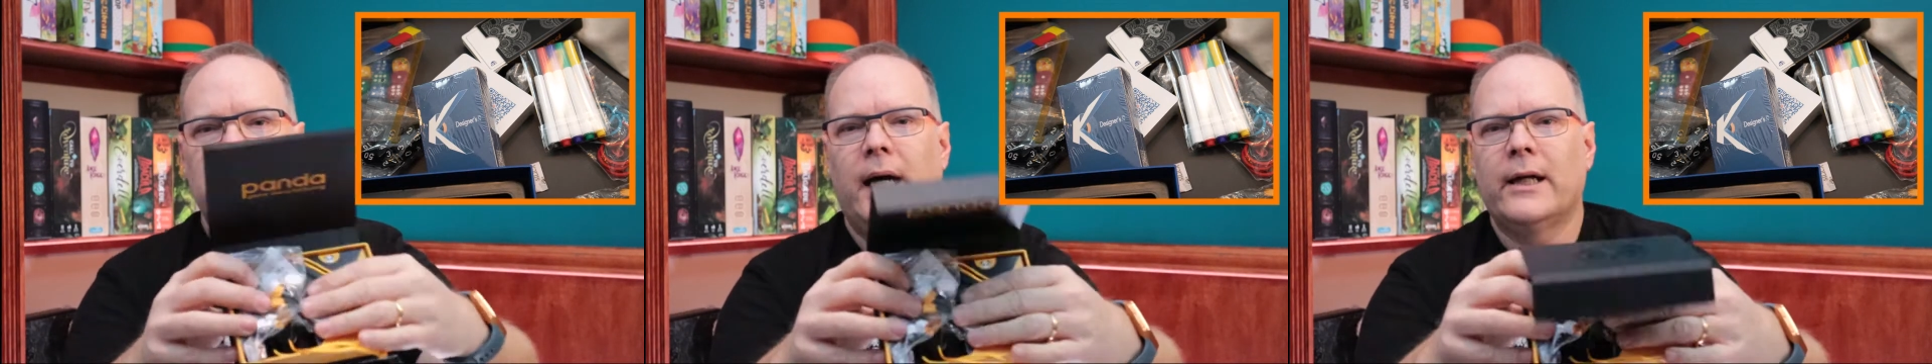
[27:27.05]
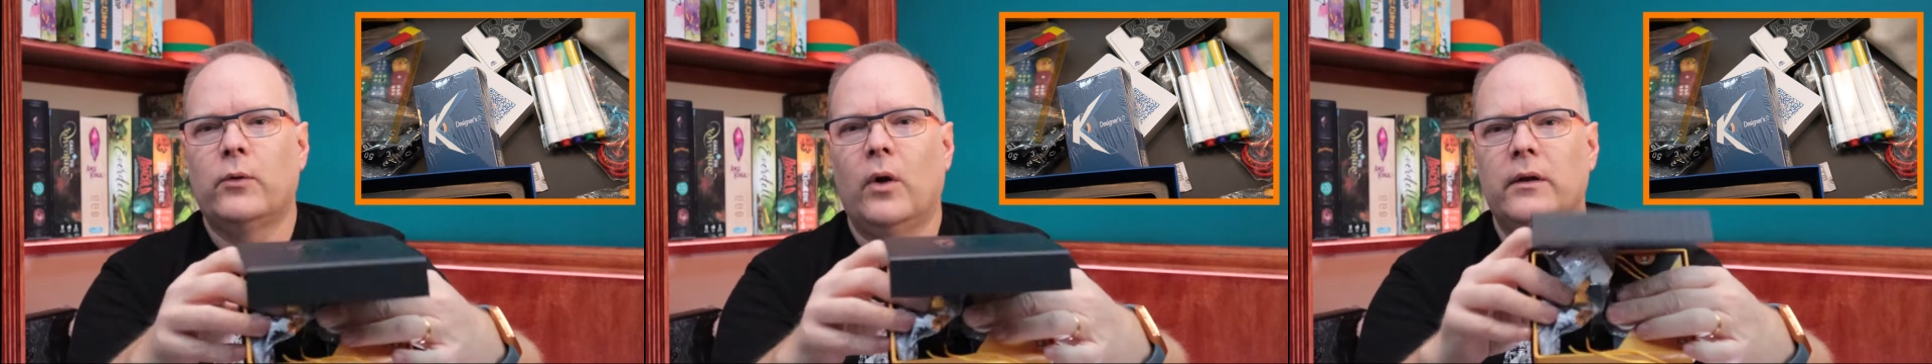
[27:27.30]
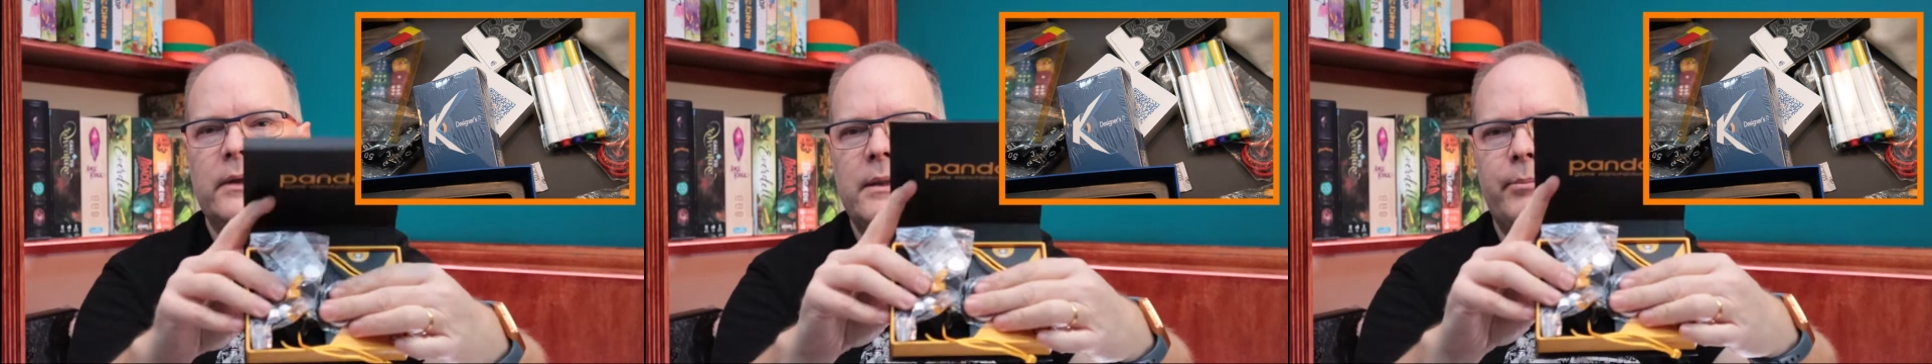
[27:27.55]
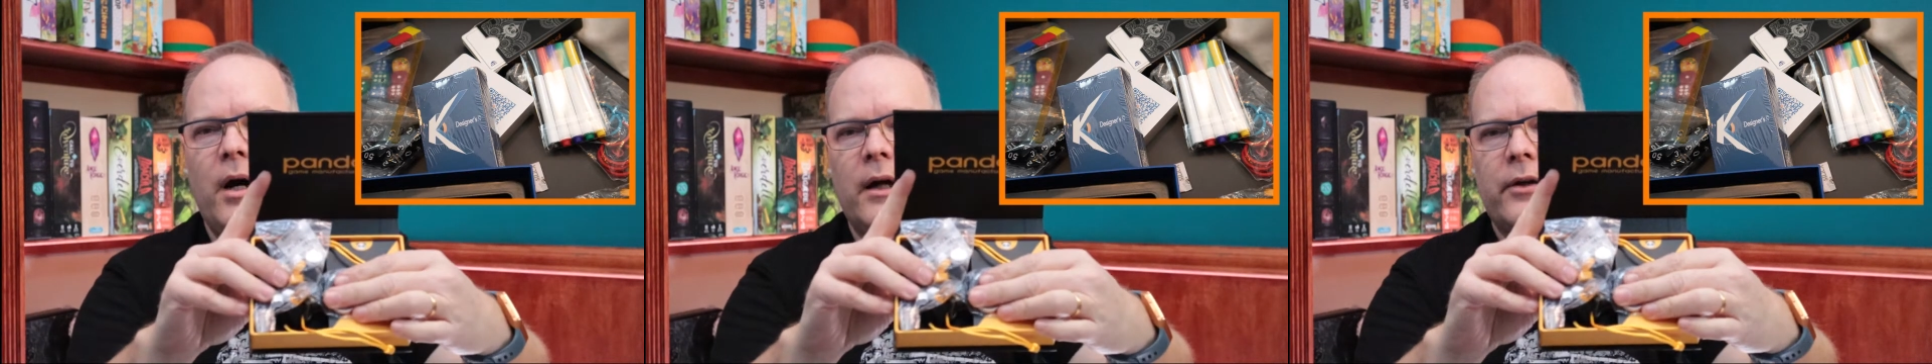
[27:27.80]
high quality
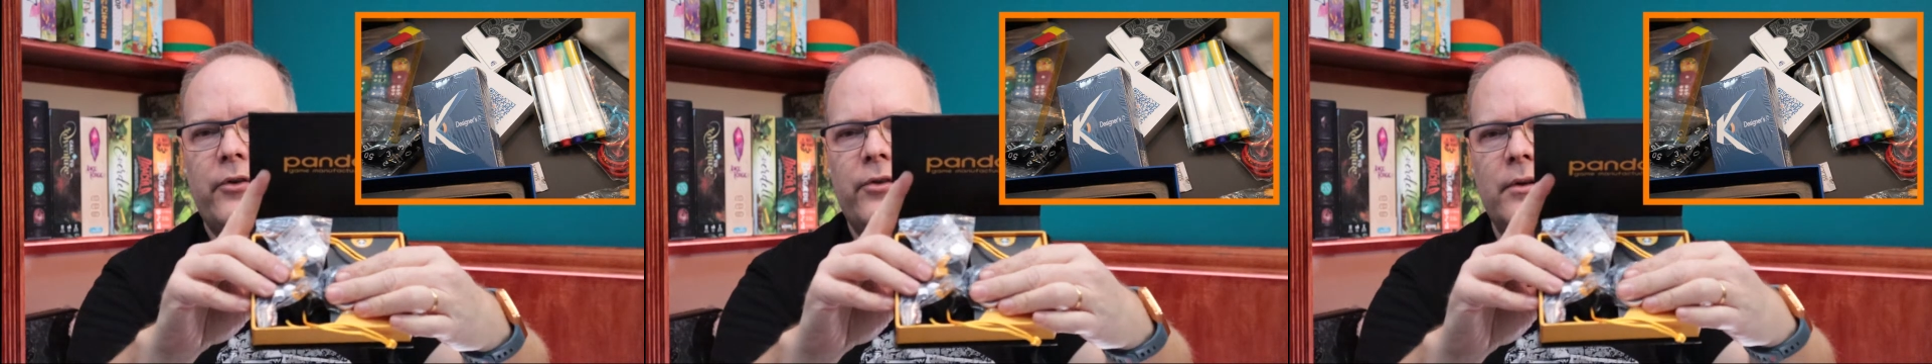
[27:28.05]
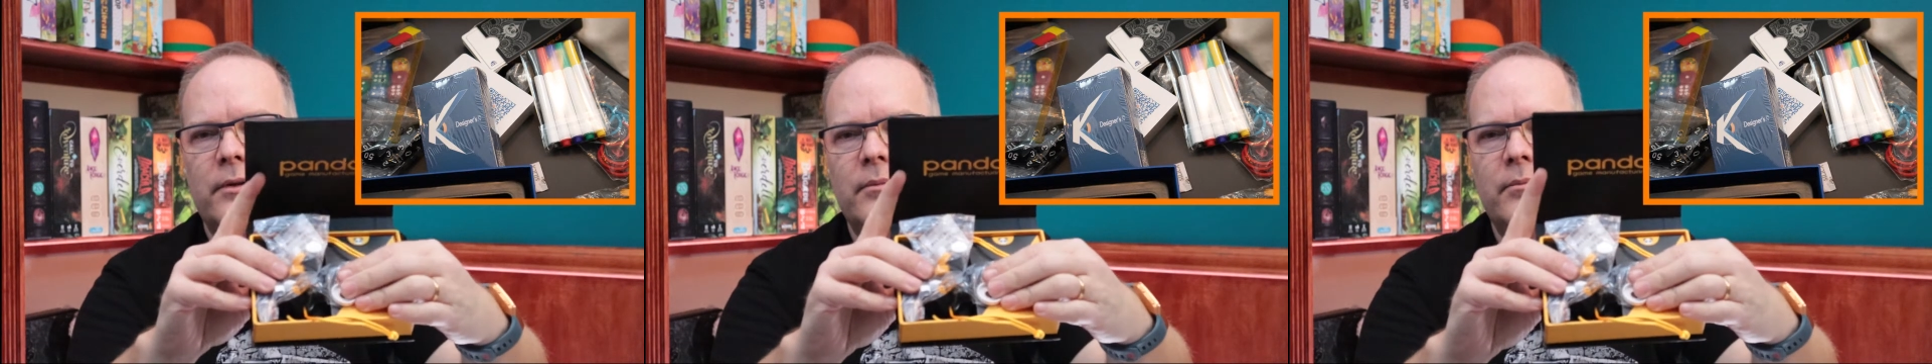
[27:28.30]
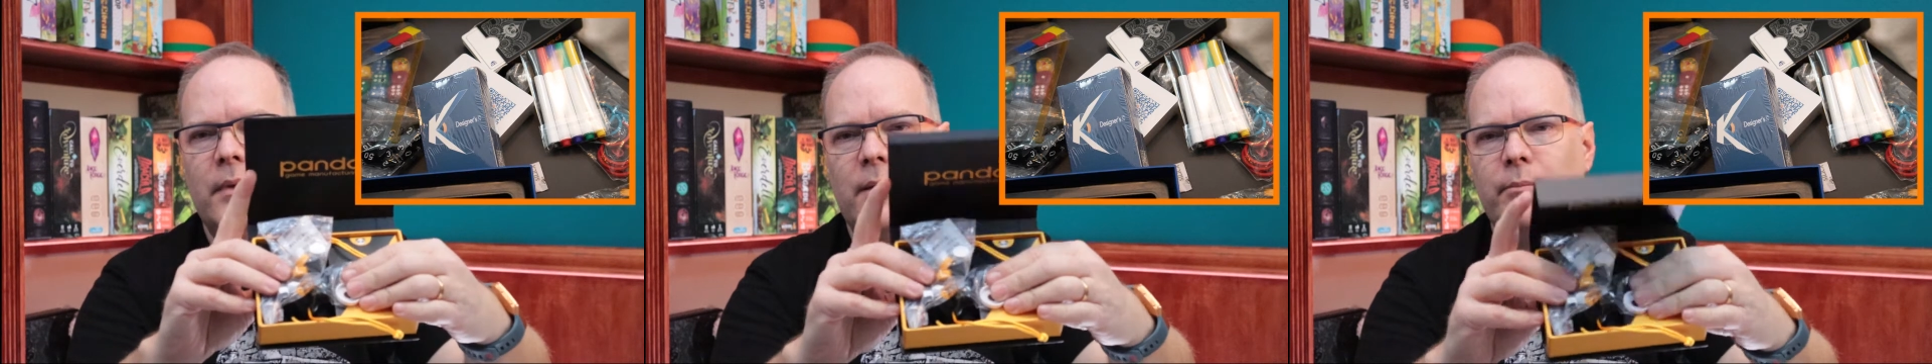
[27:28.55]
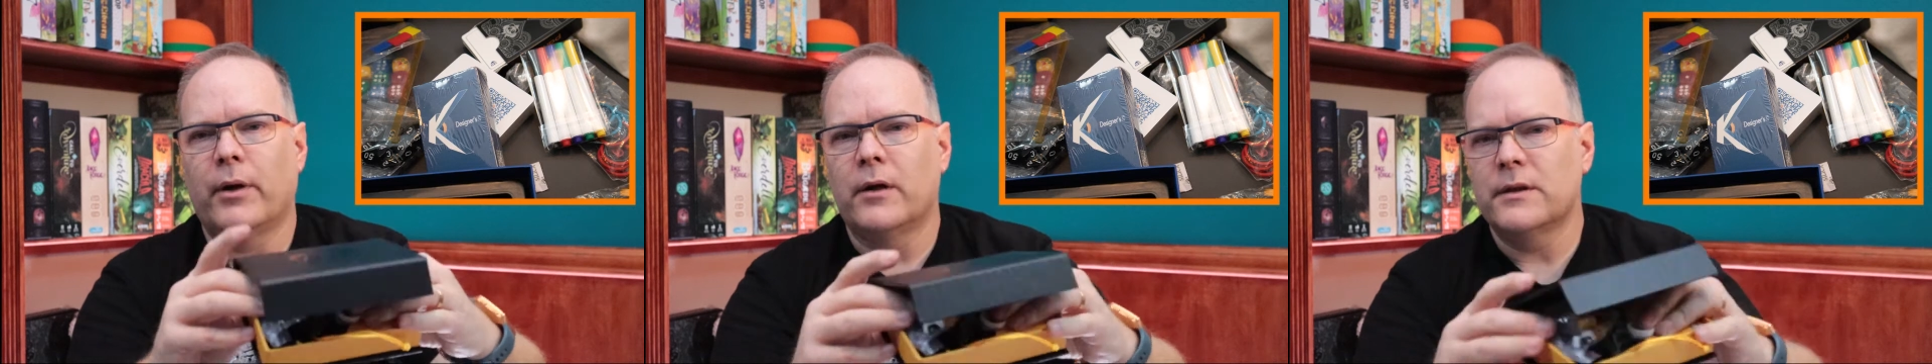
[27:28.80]
box
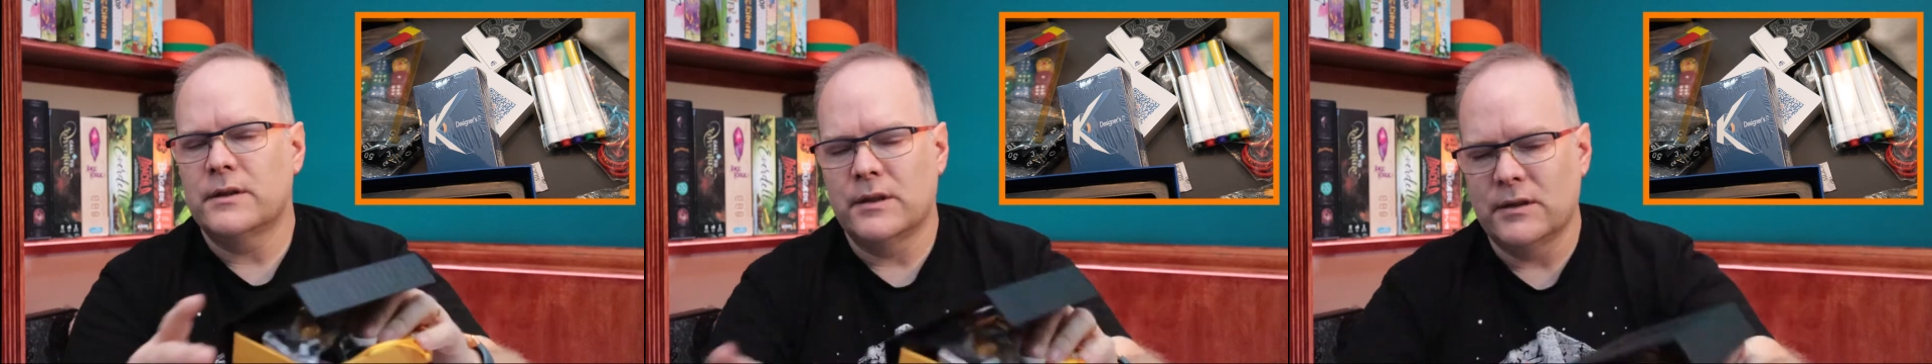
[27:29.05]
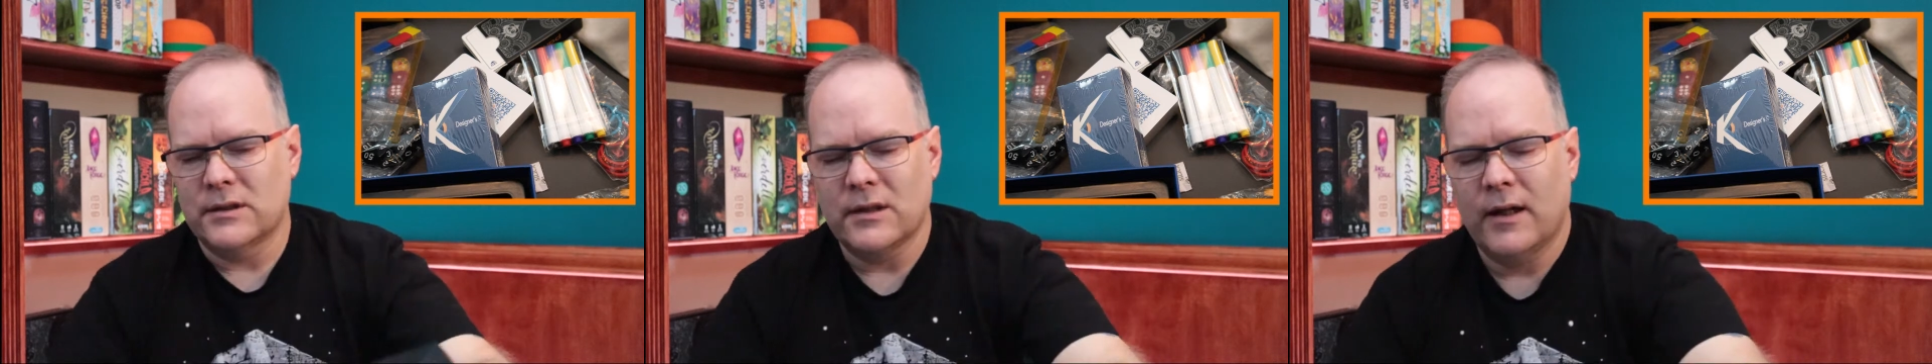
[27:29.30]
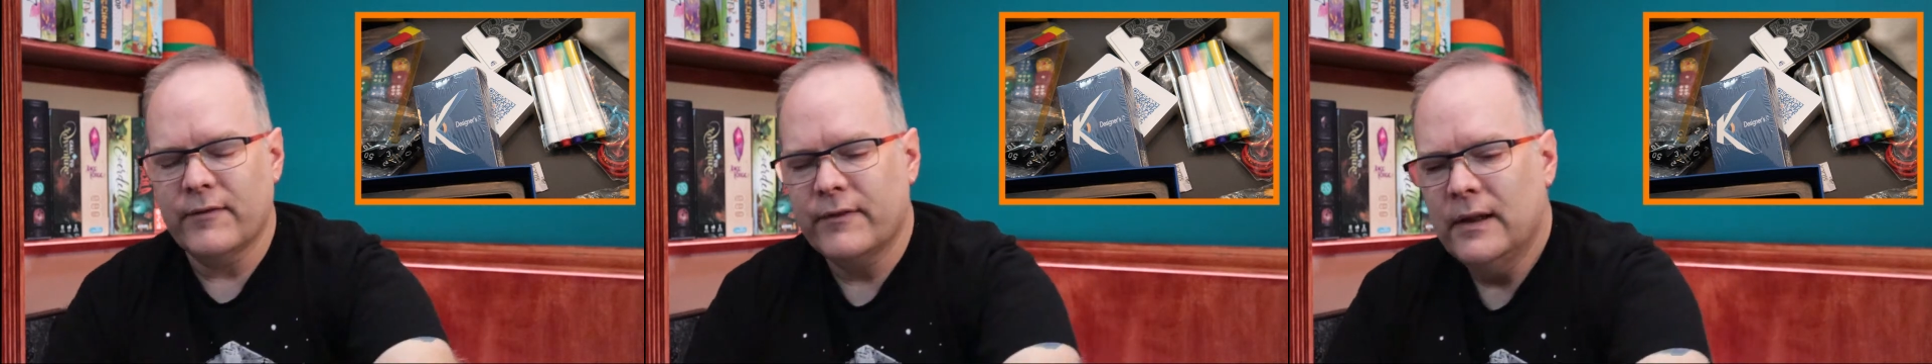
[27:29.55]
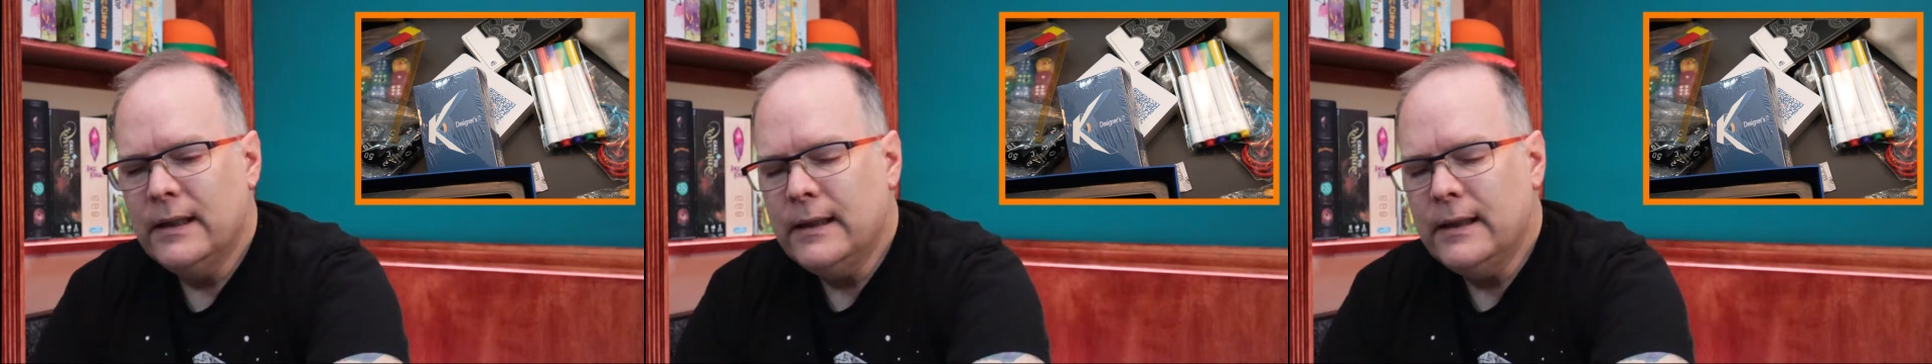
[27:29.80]
and parts and stuff.